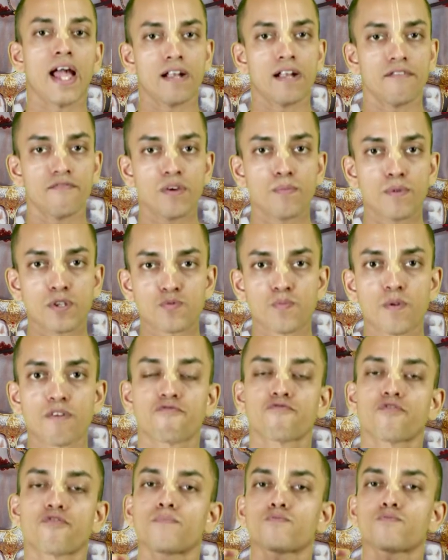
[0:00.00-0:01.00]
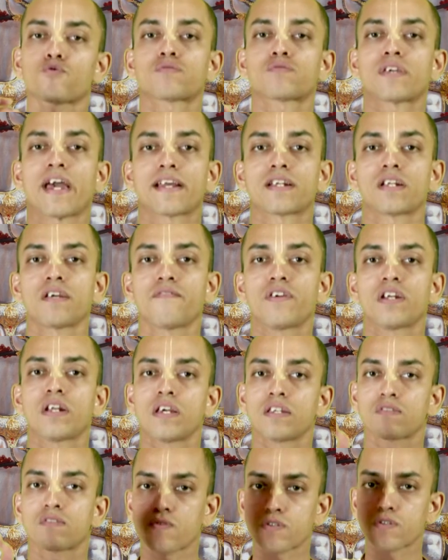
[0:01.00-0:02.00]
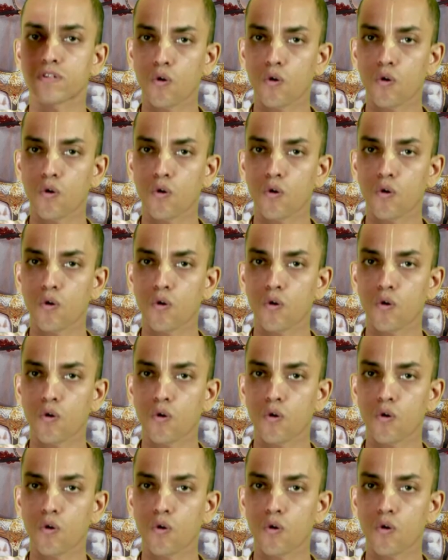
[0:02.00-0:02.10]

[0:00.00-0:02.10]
and we must perform those activities